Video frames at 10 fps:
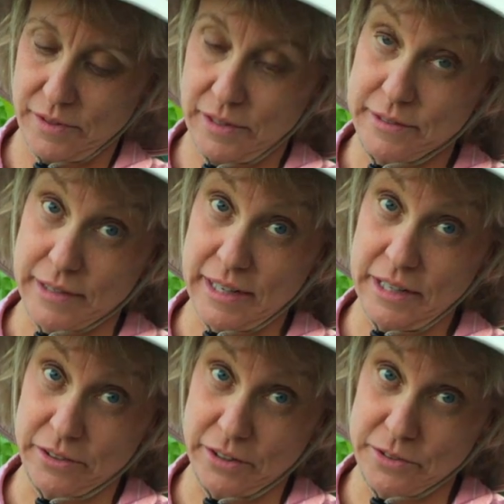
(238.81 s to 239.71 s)
It's
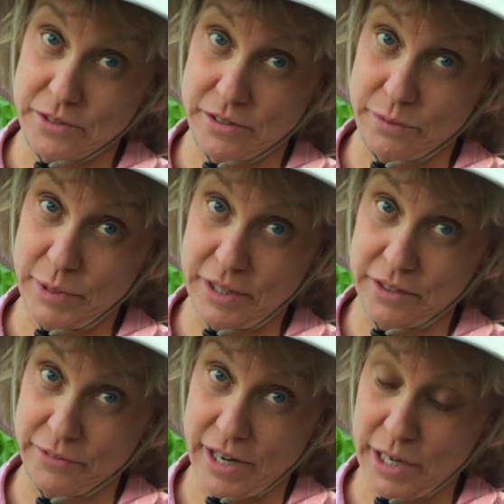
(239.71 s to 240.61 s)
getting closer to
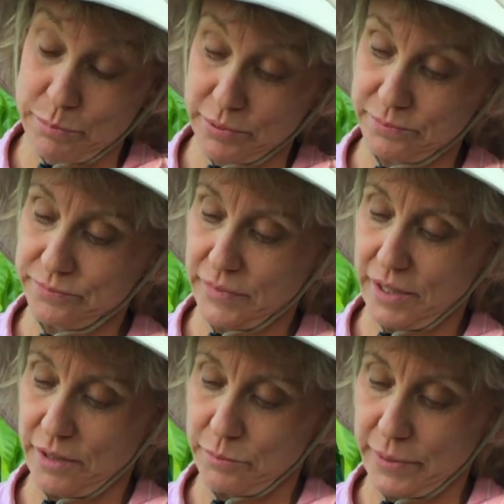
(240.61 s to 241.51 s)
being ripe,
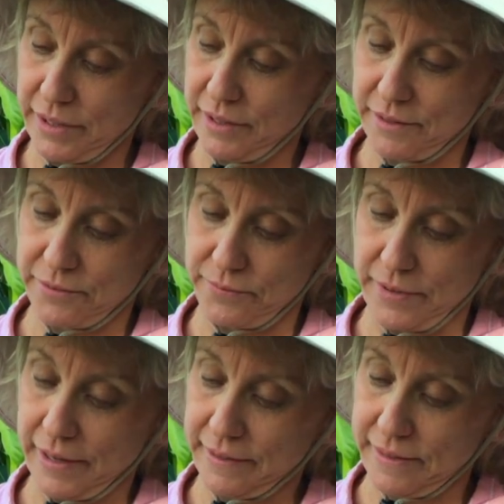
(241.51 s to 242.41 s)
but it's
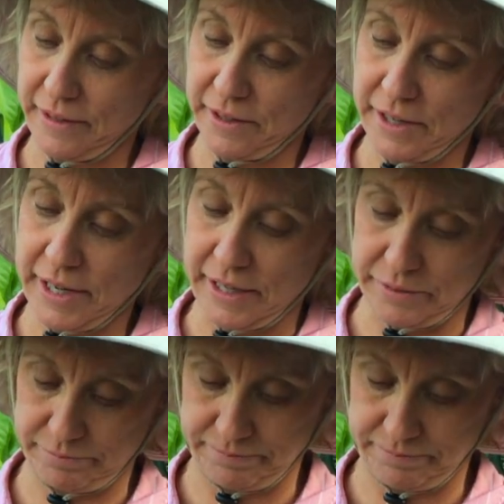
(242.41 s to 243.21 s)
not there yet.